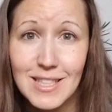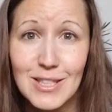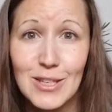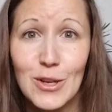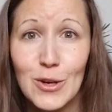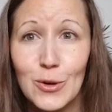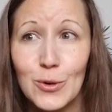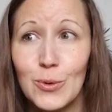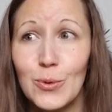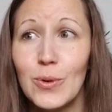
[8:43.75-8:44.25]

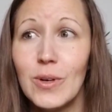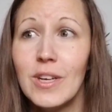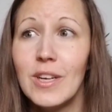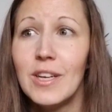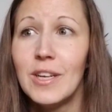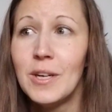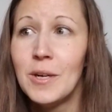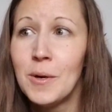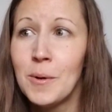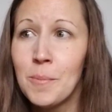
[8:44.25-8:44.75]
know
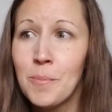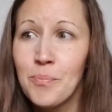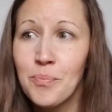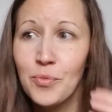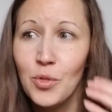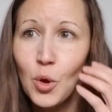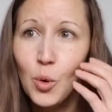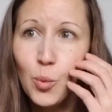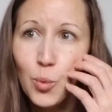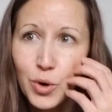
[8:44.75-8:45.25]

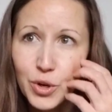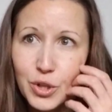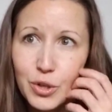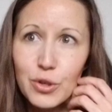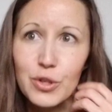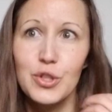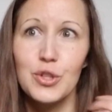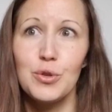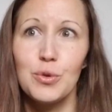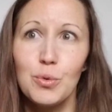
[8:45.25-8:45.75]
what your
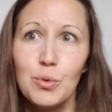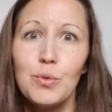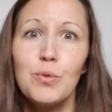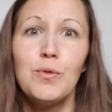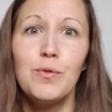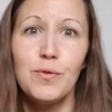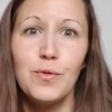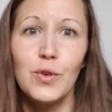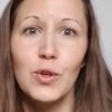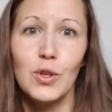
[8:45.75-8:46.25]
true
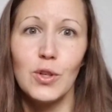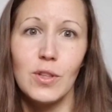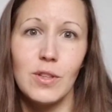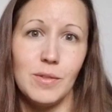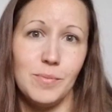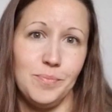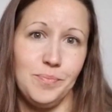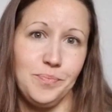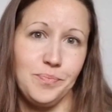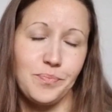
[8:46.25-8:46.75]
full